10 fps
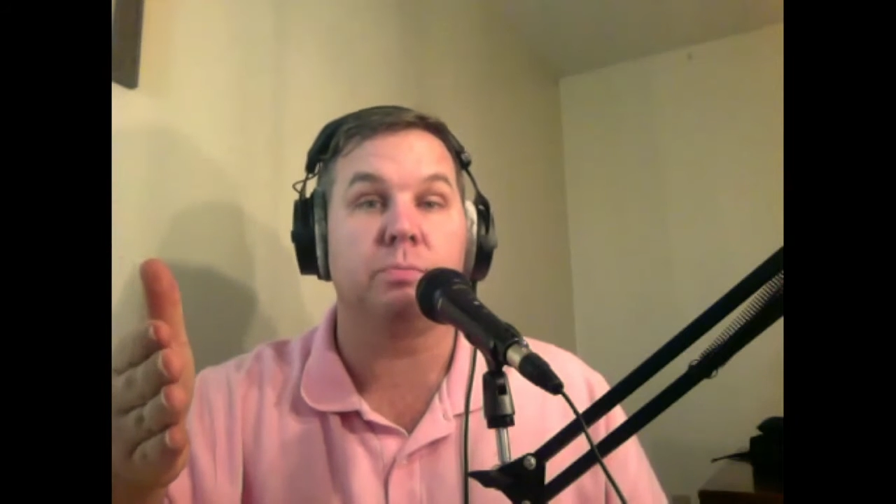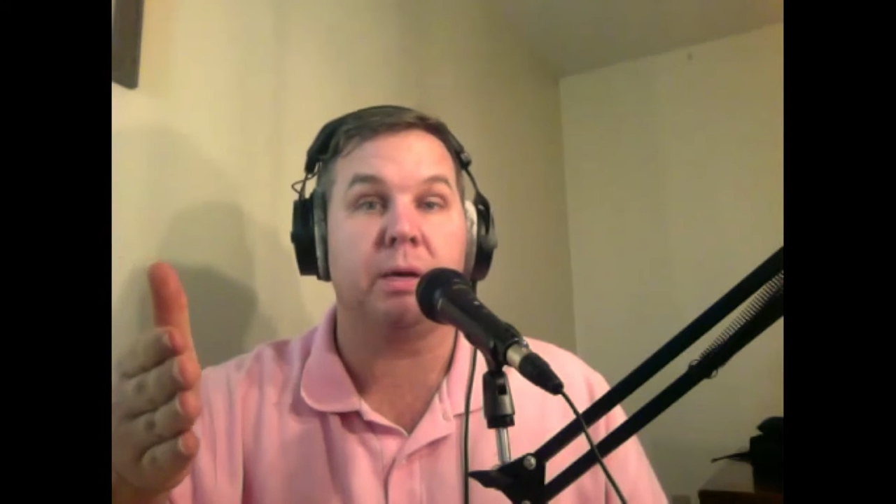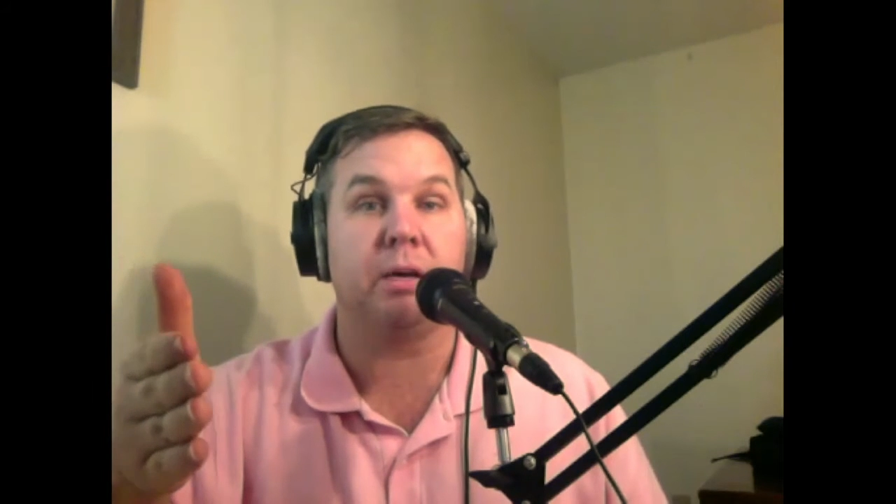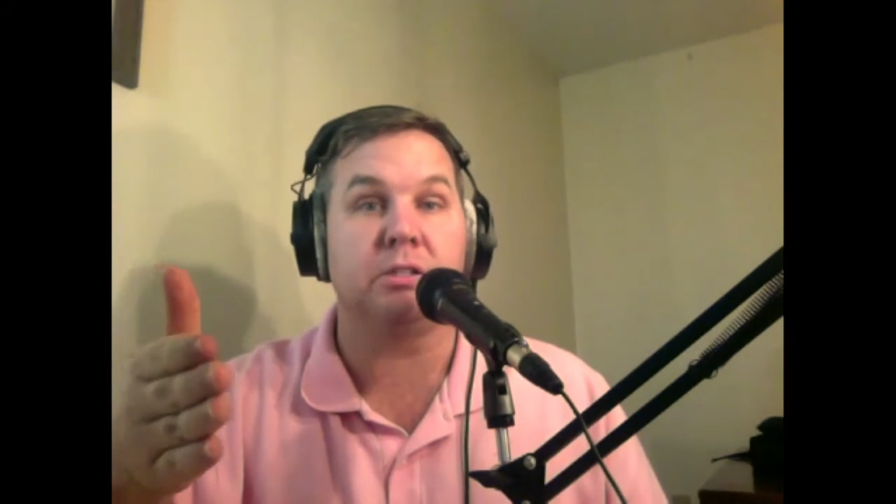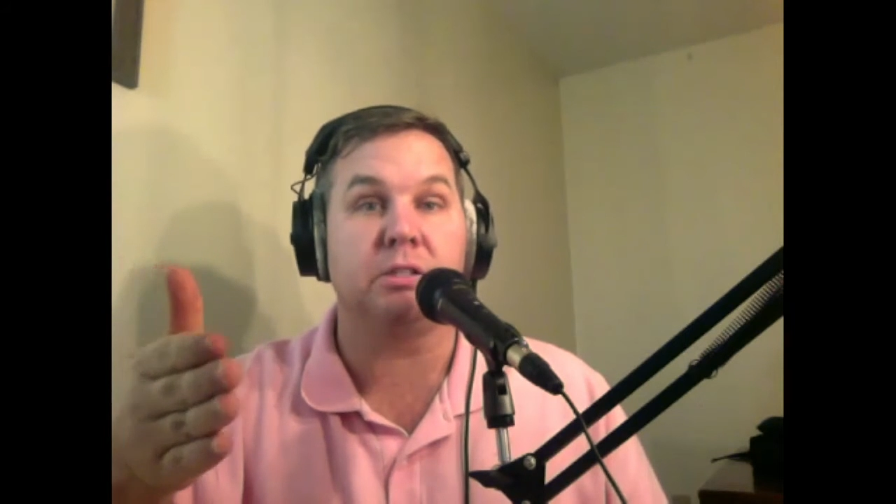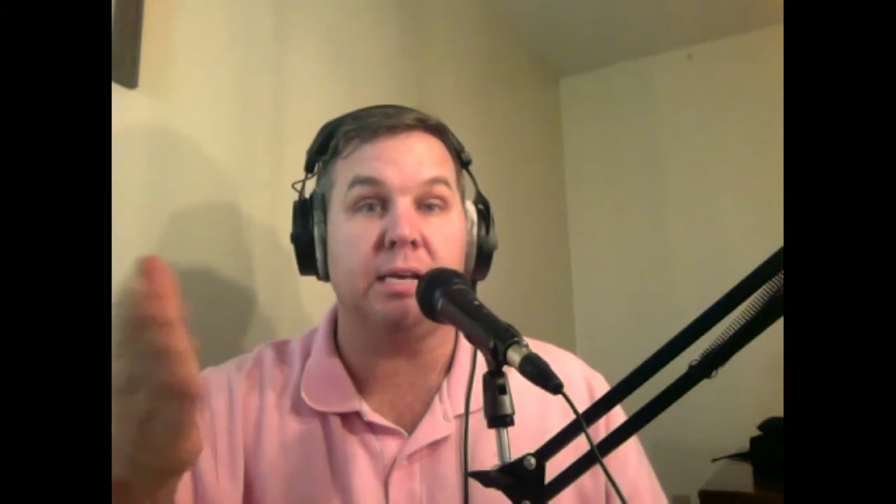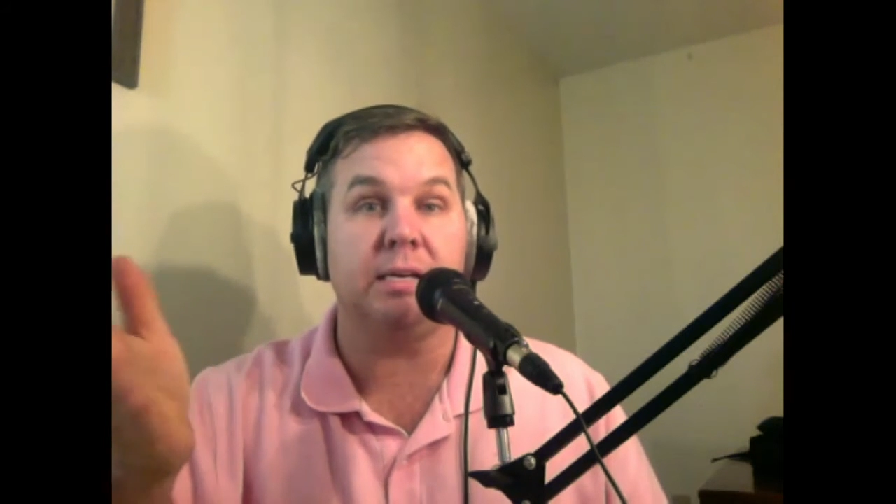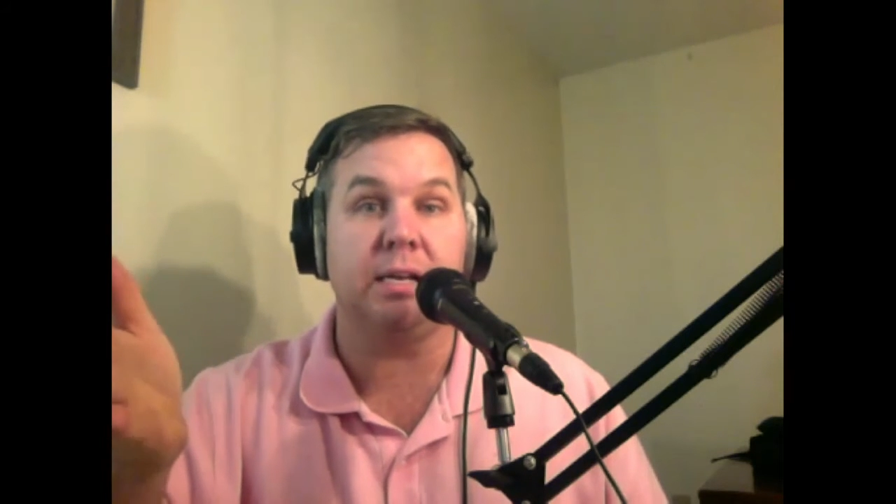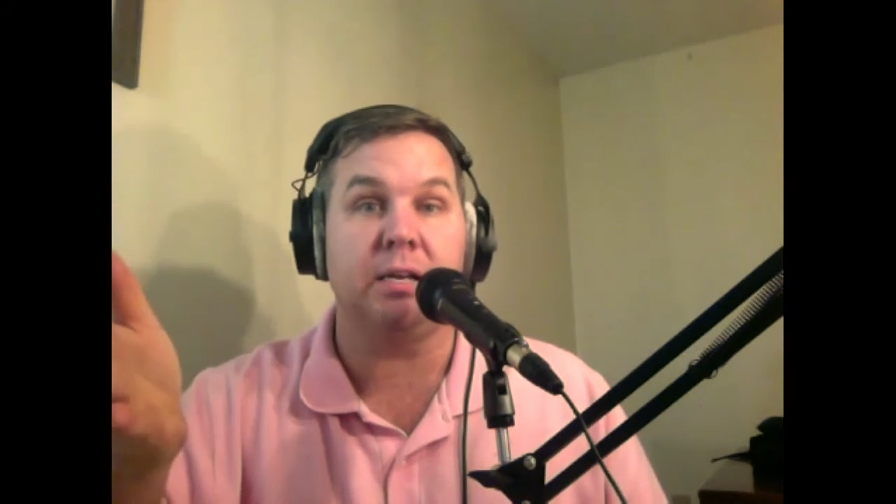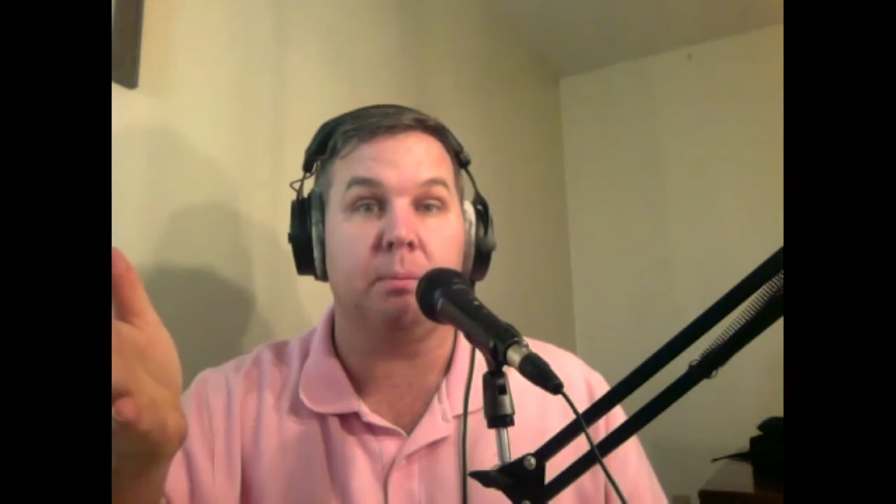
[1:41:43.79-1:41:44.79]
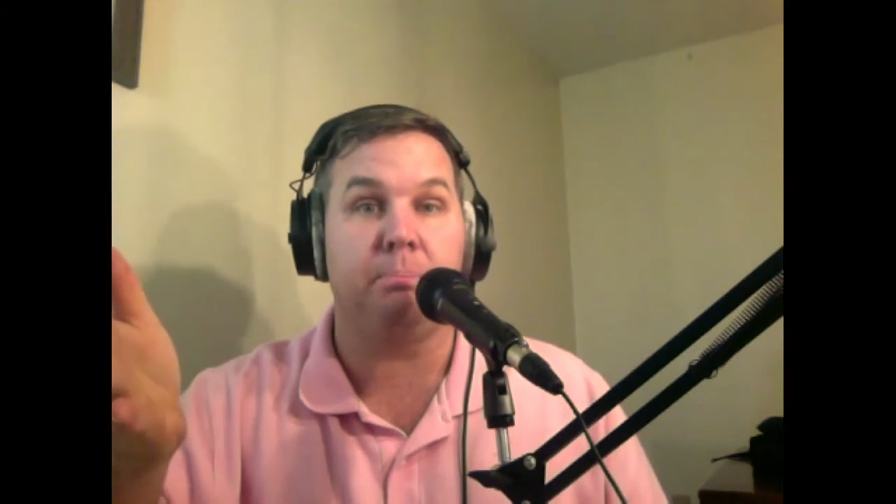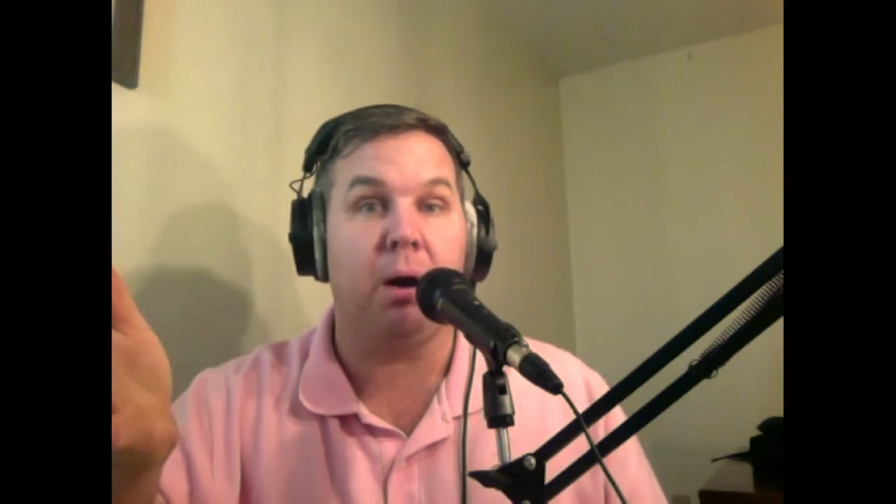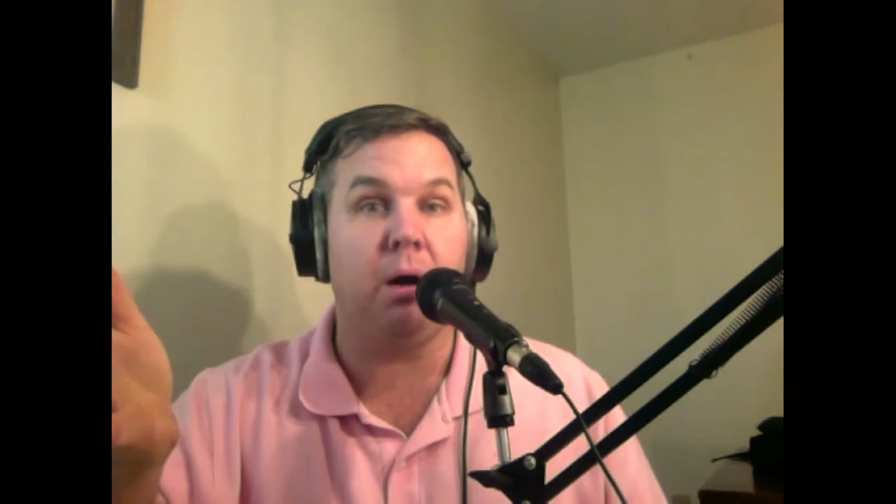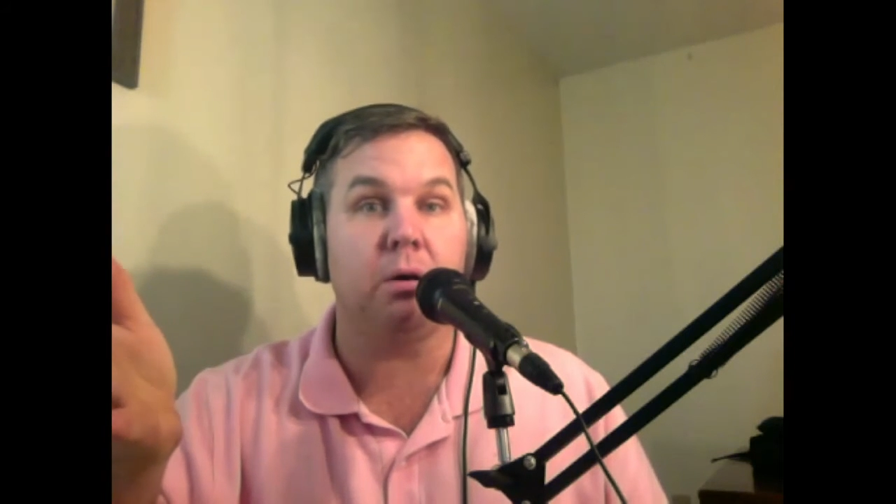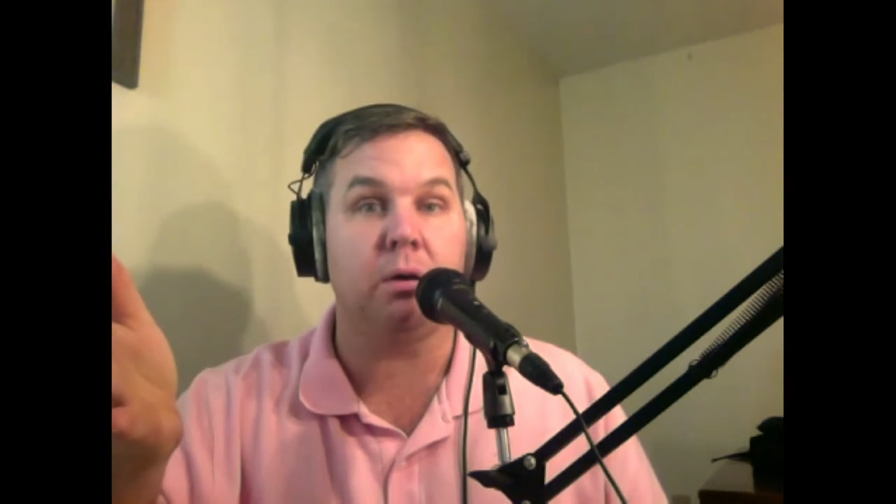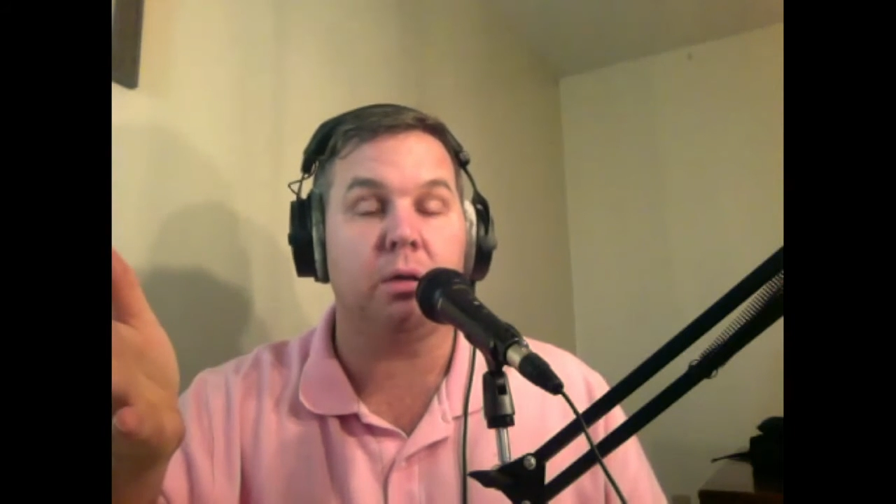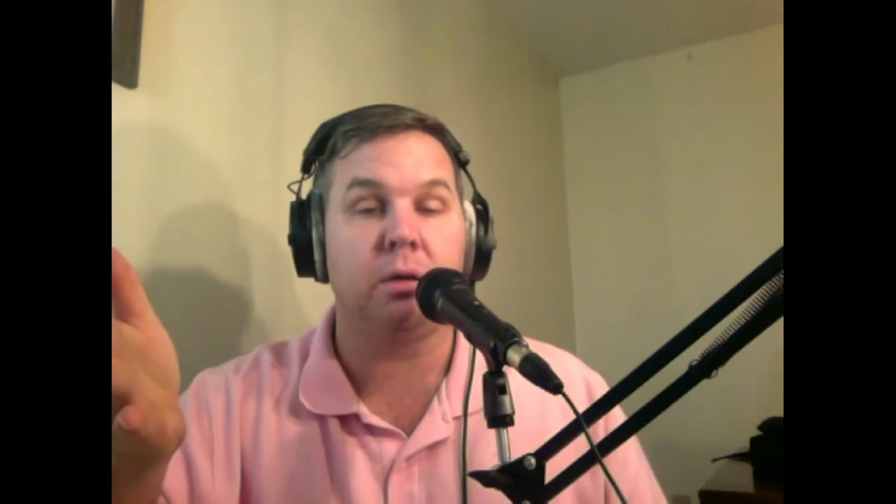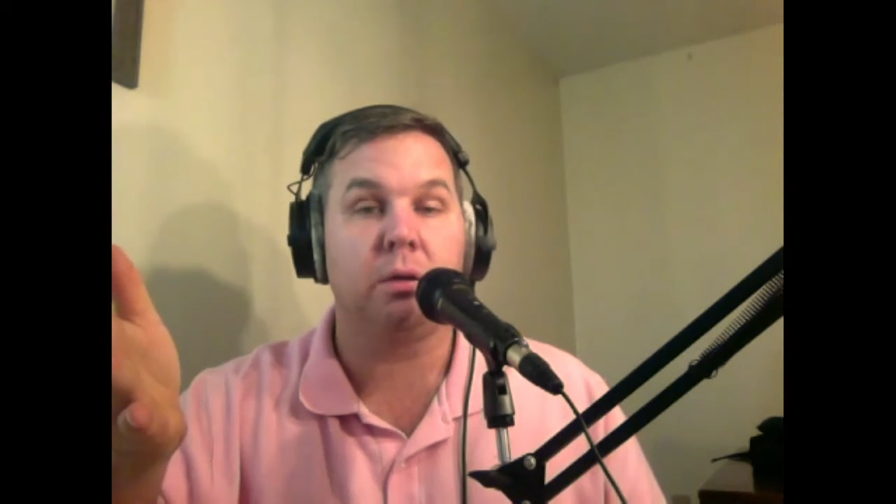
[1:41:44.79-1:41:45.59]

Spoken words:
because they did it to Punk,